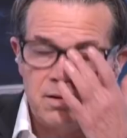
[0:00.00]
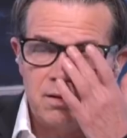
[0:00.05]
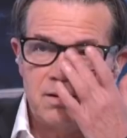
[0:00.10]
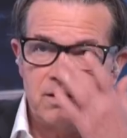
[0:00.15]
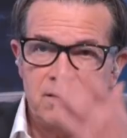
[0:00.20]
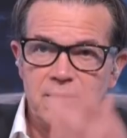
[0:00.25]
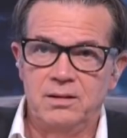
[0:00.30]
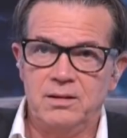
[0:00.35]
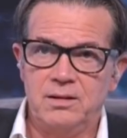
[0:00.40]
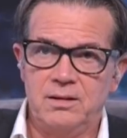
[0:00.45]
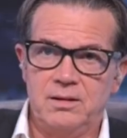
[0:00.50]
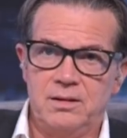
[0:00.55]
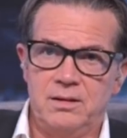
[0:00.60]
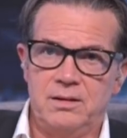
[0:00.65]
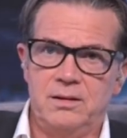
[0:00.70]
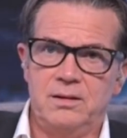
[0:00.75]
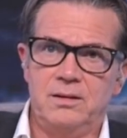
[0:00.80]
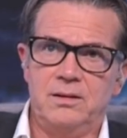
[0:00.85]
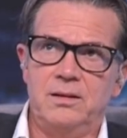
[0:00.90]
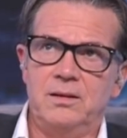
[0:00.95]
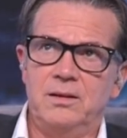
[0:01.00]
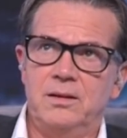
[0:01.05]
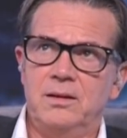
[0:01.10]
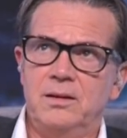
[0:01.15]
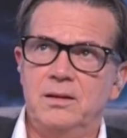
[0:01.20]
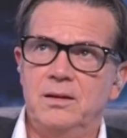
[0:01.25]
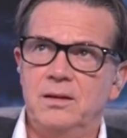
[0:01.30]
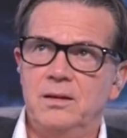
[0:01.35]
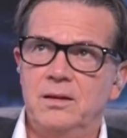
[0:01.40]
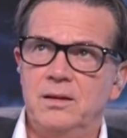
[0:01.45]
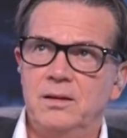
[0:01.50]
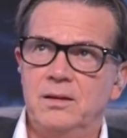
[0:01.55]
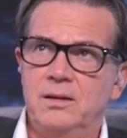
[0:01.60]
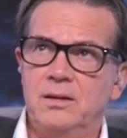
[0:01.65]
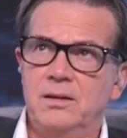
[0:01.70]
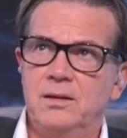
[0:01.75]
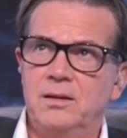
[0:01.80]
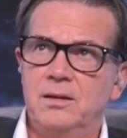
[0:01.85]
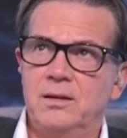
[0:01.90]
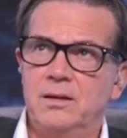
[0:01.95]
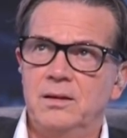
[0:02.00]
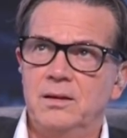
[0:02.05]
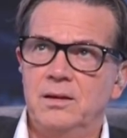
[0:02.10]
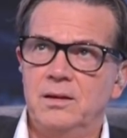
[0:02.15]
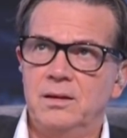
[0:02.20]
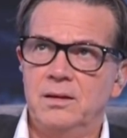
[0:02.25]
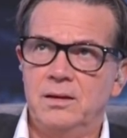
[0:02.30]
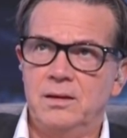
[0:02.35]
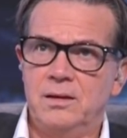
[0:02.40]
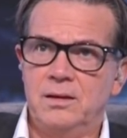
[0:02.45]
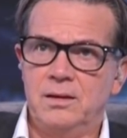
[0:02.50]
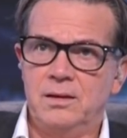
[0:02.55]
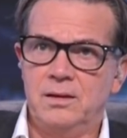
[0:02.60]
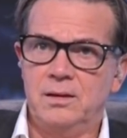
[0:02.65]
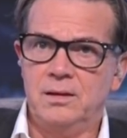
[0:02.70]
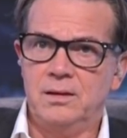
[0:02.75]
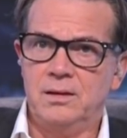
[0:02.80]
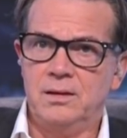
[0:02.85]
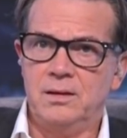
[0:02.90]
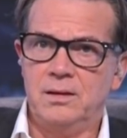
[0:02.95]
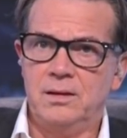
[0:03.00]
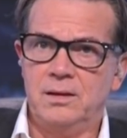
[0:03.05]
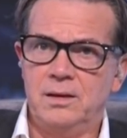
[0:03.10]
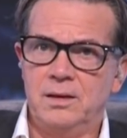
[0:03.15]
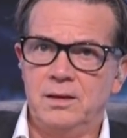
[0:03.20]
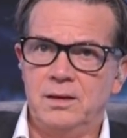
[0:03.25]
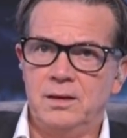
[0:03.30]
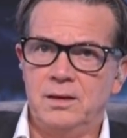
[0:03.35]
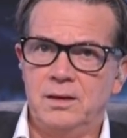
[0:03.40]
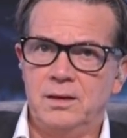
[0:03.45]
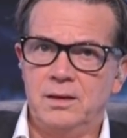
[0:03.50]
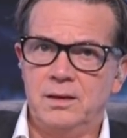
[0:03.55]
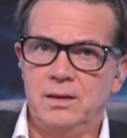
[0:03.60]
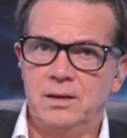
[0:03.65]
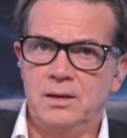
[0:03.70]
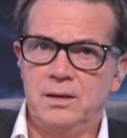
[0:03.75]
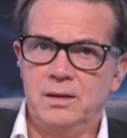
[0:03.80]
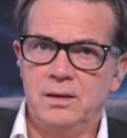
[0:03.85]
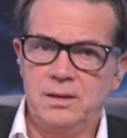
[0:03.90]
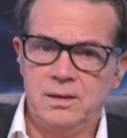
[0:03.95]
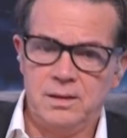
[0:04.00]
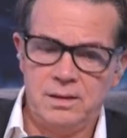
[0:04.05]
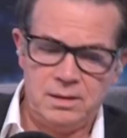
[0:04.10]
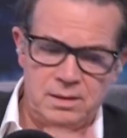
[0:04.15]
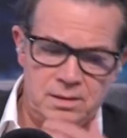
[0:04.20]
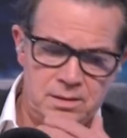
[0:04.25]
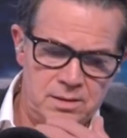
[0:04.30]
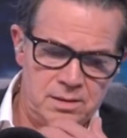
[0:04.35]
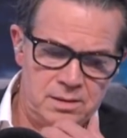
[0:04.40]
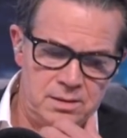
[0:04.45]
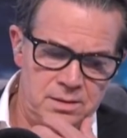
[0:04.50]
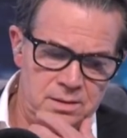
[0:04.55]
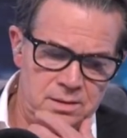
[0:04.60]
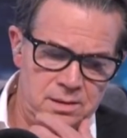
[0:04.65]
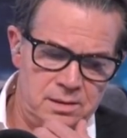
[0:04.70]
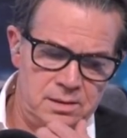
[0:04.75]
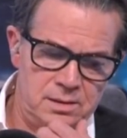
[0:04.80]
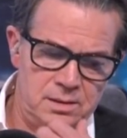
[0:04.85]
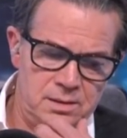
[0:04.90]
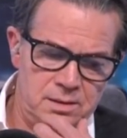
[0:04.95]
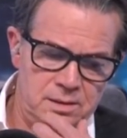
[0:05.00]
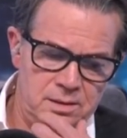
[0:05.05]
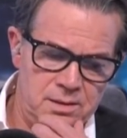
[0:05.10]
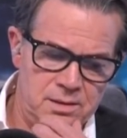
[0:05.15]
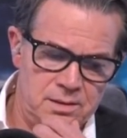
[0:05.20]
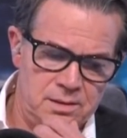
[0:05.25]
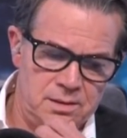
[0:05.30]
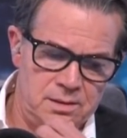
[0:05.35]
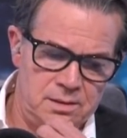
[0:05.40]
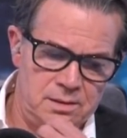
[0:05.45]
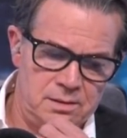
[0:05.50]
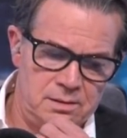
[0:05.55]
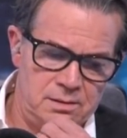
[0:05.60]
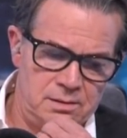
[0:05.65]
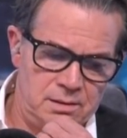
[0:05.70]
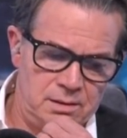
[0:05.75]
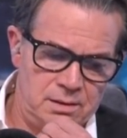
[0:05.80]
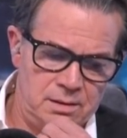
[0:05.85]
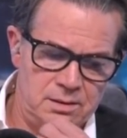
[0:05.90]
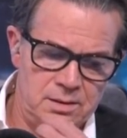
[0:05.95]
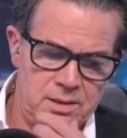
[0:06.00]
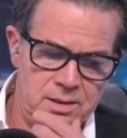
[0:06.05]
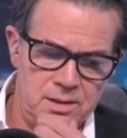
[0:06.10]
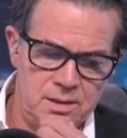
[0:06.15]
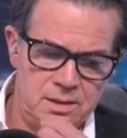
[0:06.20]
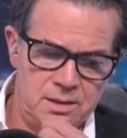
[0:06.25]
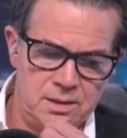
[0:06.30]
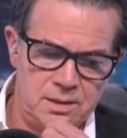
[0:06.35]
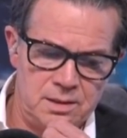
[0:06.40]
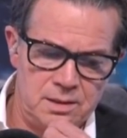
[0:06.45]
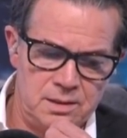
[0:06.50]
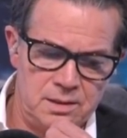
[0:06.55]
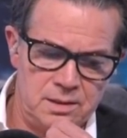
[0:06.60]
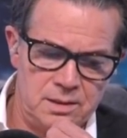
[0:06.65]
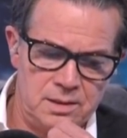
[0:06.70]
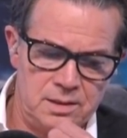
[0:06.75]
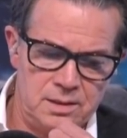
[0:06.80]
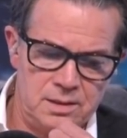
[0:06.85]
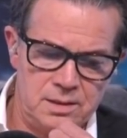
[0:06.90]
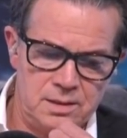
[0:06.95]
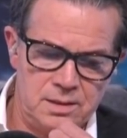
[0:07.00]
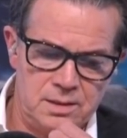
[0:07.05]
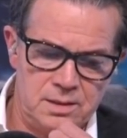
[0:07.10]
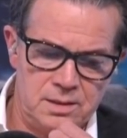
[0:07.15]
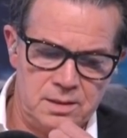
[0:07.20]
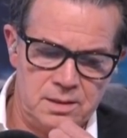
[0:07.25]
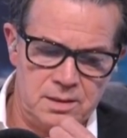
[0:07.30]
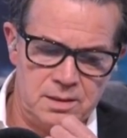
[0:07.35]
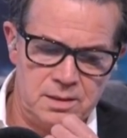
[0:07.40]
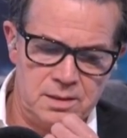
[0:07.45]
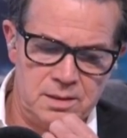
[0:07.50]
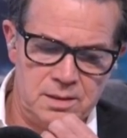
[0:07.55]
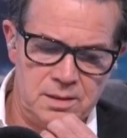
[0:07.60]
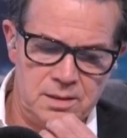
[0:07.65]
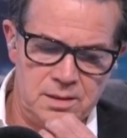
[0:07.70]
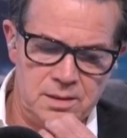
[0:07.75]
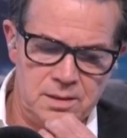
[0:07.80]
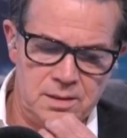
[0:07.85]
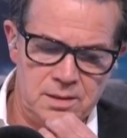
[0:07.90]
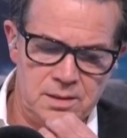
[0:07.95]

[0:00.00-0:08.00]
(silent)